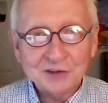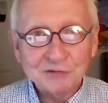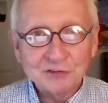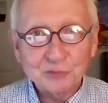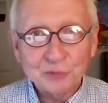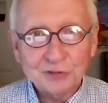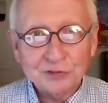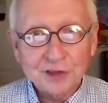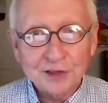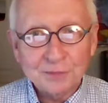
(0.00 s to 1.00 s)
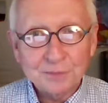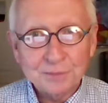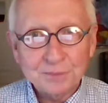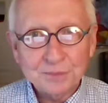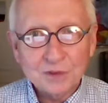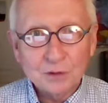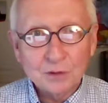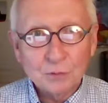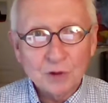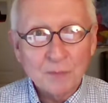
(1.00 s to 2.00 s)
to visit with
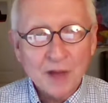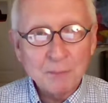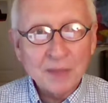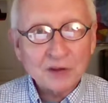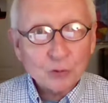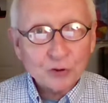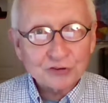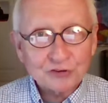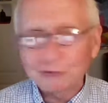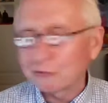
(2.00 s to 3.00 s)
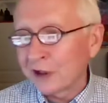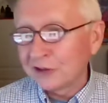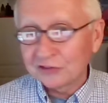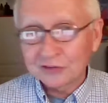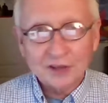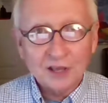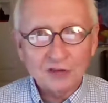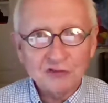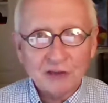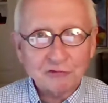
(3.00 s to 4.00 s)
one of my mentors and friends,
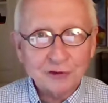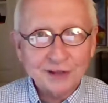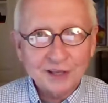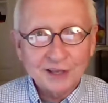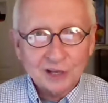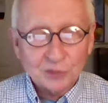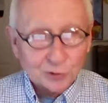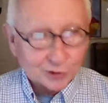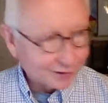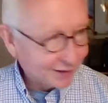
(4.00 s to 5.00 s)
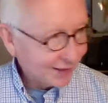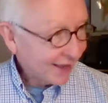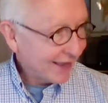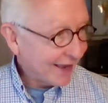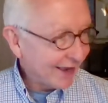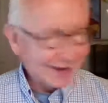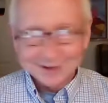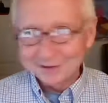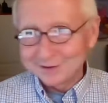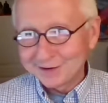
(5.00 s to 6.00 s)
Jeffrey Gittimer,
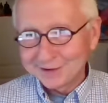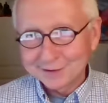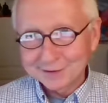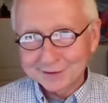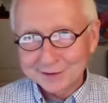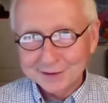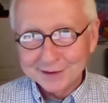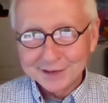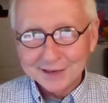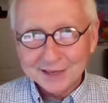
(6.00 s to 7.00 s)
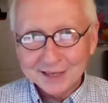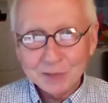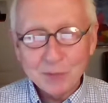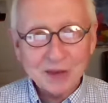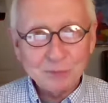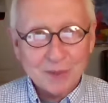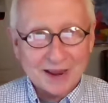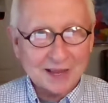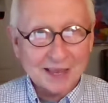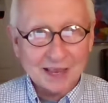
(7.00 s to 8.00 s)
and he made
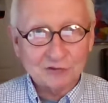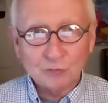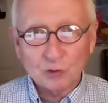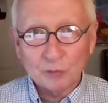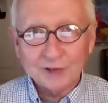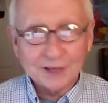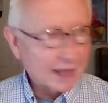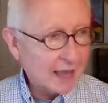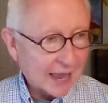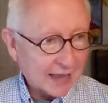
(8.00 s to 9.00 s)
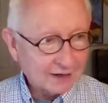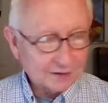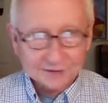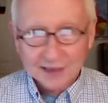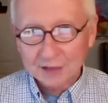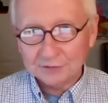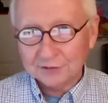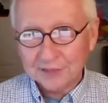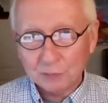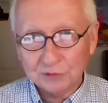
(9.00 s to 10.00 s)
pancakes for me at his house, and
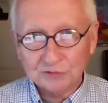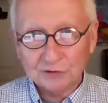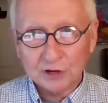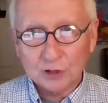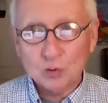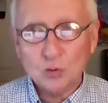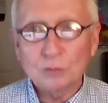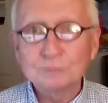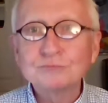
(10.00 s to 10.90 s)
that was very cool.